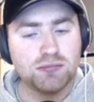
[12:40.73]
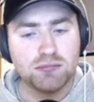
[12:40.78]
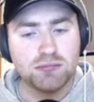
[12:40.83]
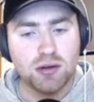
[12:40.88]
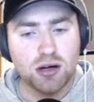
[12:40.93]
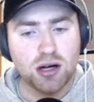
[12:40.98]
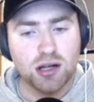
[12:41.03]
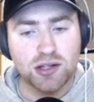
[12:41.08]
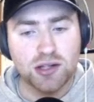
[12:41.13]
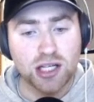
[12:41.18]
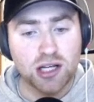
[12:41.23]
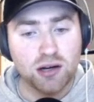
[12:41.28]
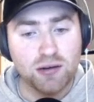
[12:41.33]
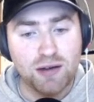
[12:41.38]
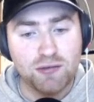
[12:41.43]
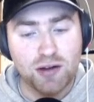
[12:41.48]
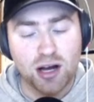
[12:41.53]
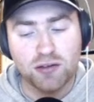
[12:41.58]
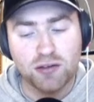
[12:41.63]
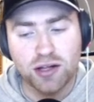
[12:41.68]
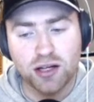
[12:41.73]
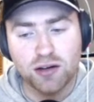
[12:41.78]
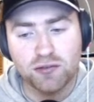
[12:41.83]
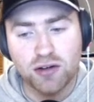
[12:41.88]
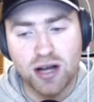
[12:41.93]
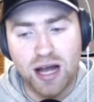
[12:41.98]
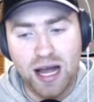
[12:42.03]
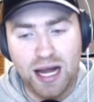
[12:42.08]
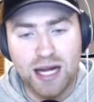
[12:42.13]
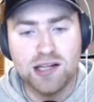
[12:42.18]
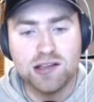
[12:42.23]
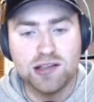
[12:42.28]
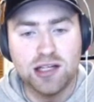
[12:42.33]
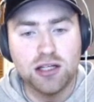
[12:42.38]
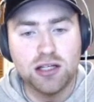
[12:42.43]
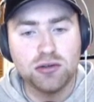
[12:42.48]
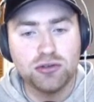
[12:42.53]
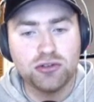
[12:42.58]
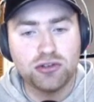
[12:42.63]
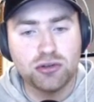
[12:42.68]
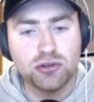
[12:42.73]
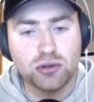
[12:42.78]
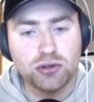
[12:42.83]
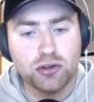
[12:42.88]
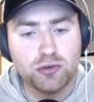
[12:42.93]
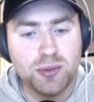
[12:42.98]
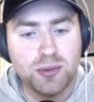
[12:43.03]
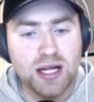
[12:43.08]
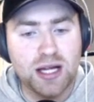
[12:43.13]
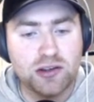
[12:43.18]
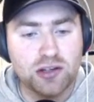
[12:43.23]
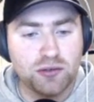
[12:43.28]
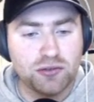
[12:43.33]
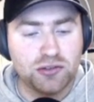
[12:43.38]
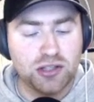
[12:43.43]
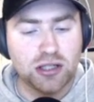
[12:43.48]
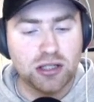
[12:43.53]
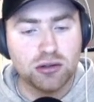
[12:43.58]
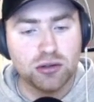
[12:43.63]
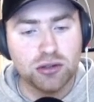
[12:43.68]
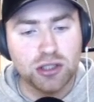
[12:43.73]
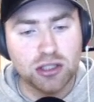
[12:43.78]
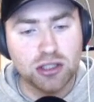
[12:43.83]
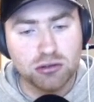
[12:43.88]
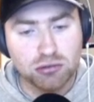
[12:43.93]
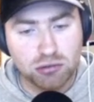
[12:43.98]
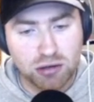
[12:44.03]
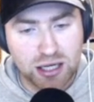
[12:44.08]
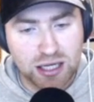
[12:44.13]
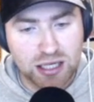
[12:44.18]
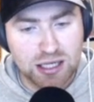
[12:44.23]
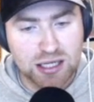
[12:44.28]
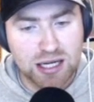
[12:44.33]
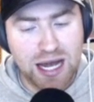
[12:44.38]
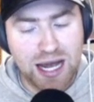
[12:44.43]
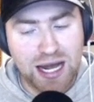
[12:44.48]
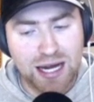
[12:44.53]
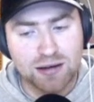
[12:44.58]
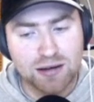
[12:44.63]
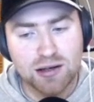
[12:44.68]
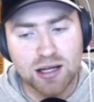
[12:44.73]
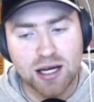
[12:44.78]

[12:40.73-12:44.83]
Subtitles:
think I've got 18 good scorers, but that's obviously including Green and